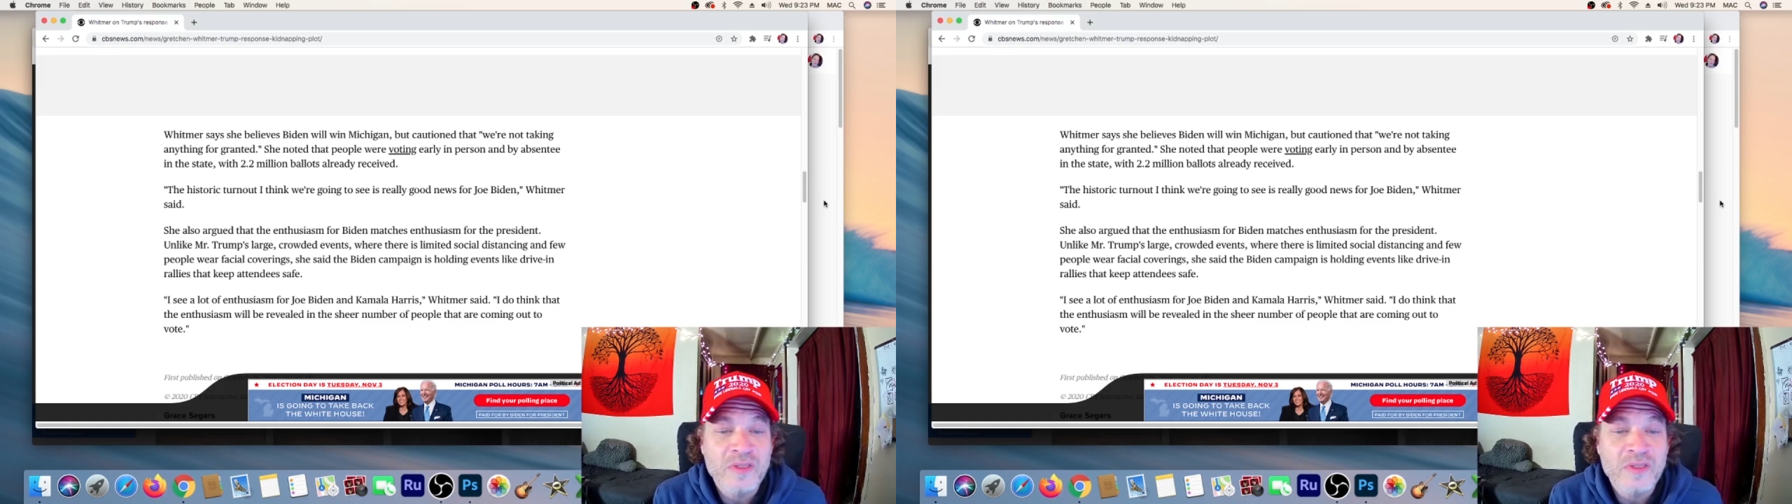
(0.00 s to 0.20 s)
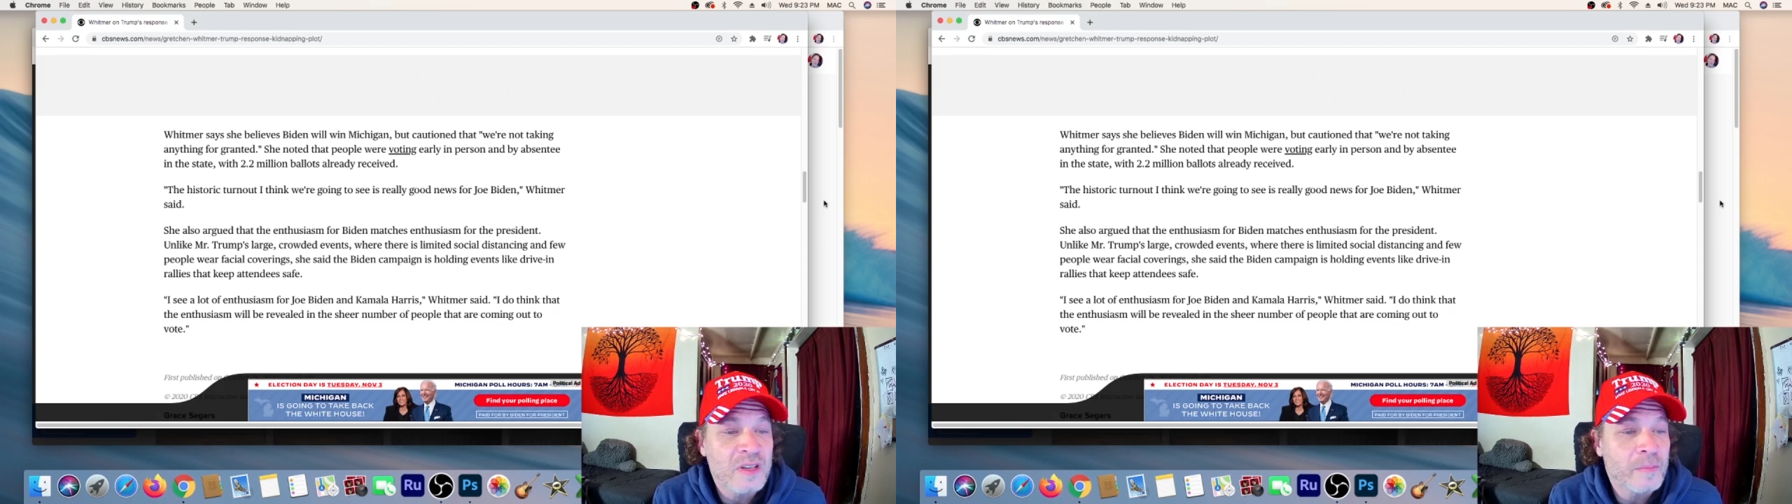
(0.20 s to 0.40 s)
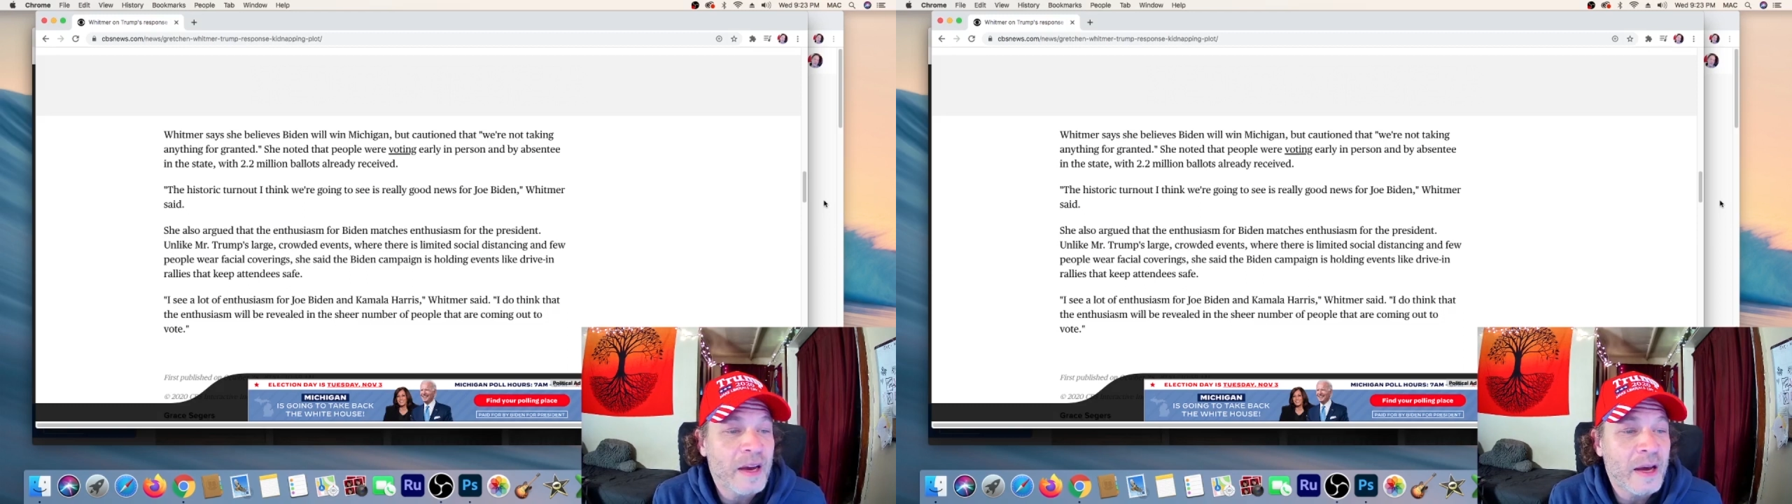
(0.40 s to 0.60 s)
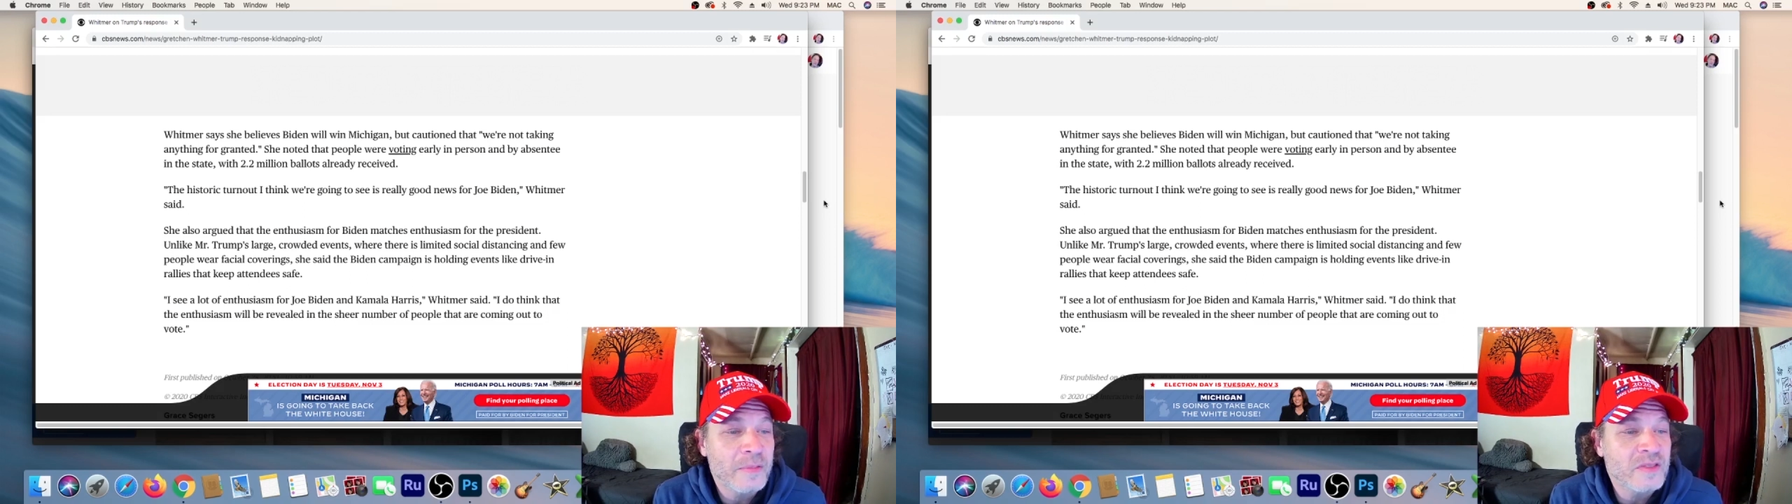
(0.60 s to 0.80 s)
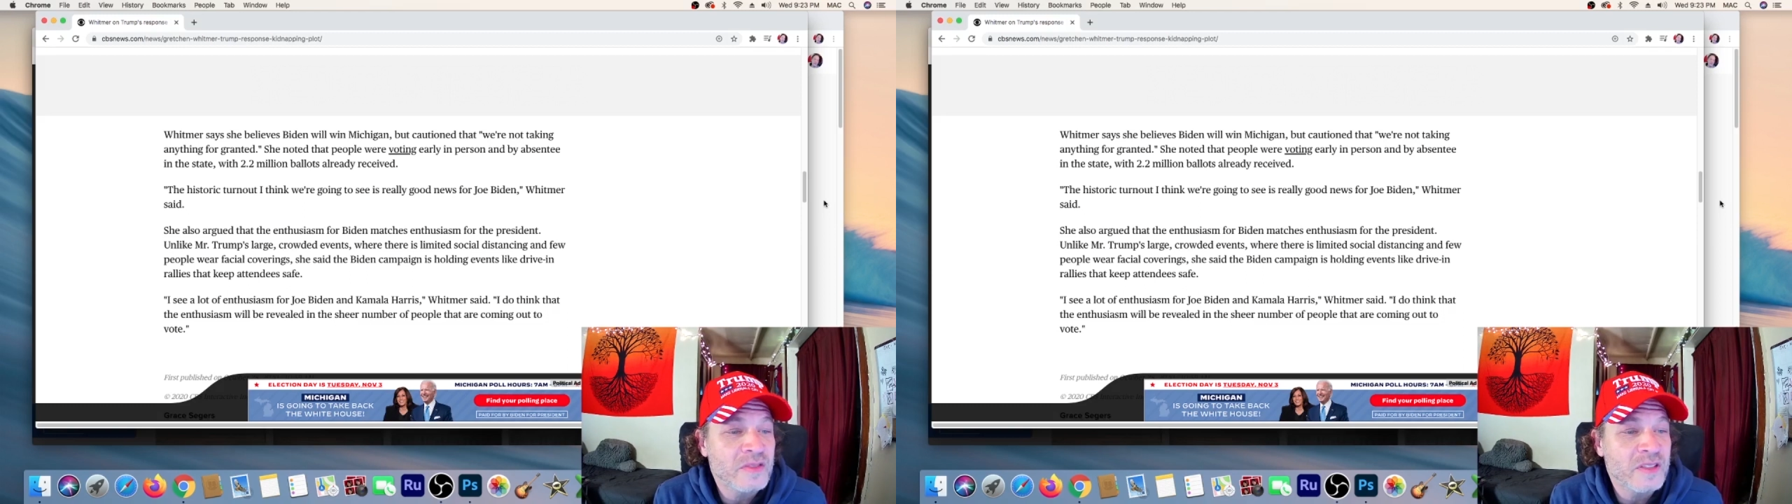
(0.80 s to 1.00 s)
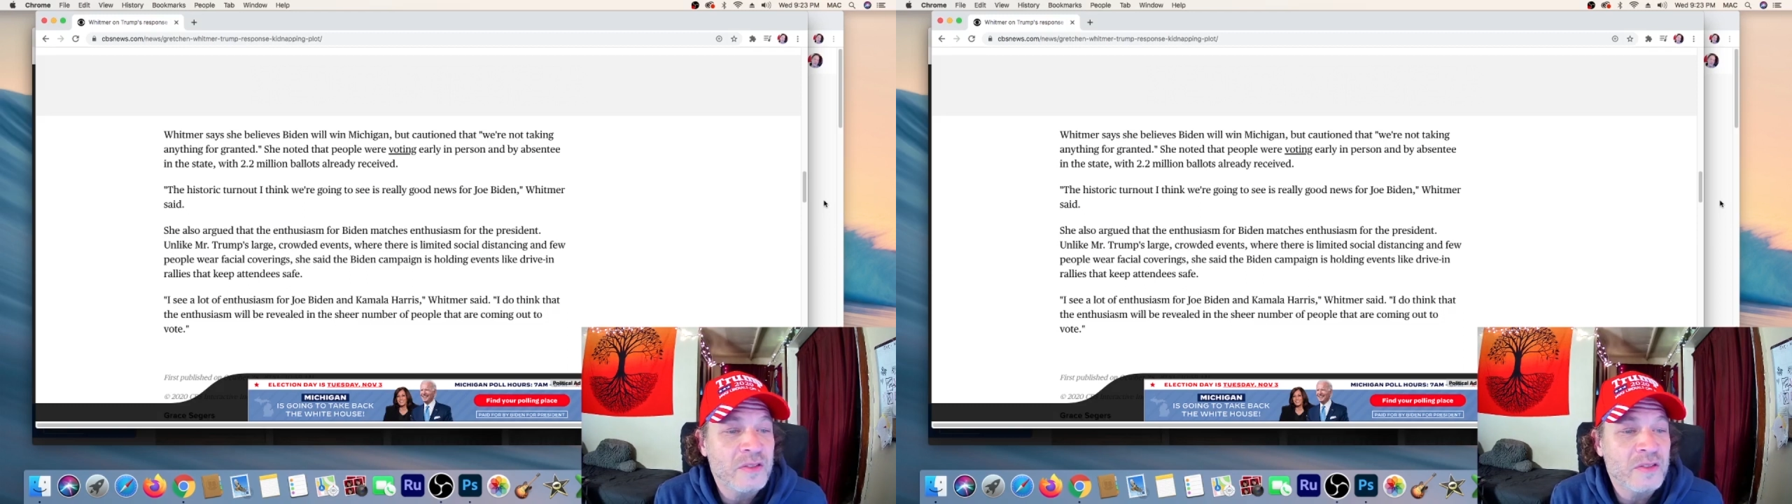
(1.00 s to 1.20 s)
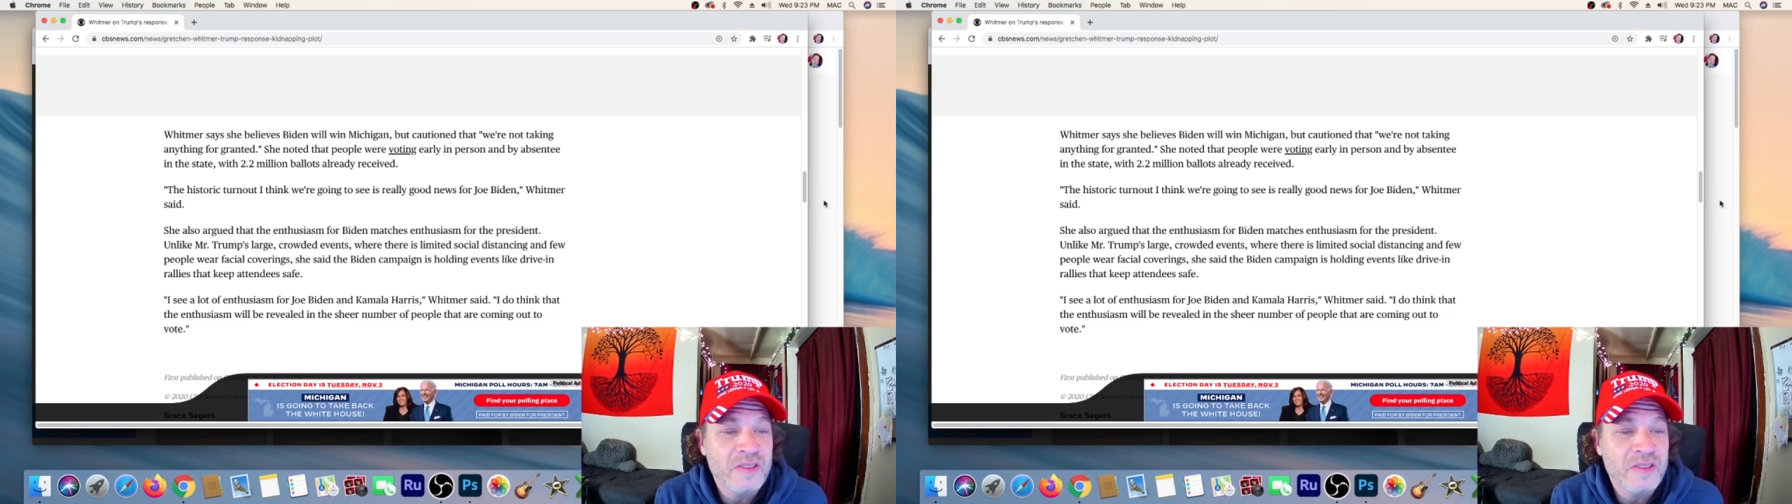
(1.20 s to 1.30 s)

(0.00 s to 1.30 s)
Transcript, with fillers: absentee in her state,